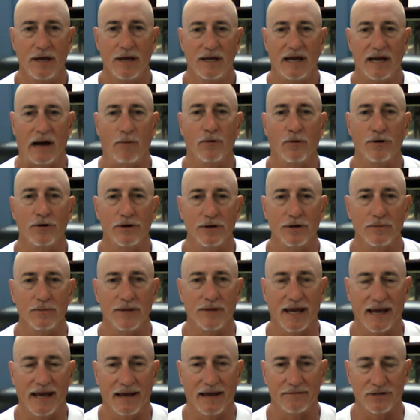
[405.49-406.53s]
I wanted them to
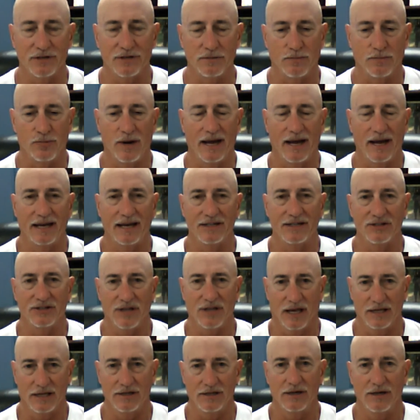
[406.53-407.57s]
have some pride and
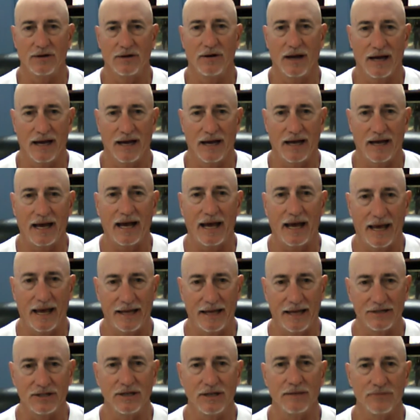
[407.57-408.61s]
say, I
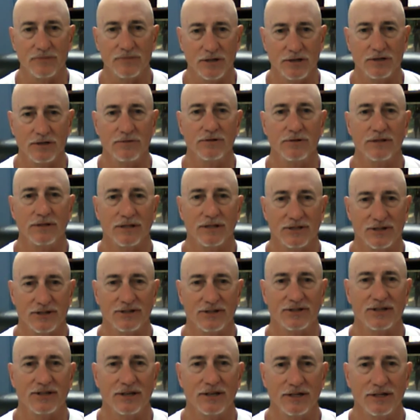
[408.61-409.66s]
had something to do with this
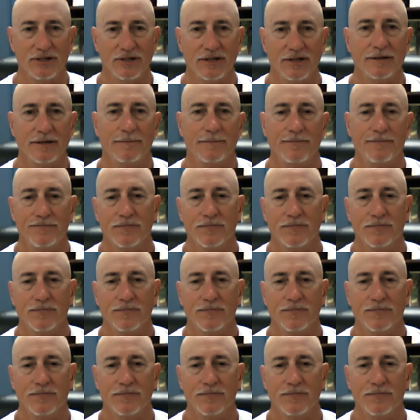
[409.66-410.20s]
decision.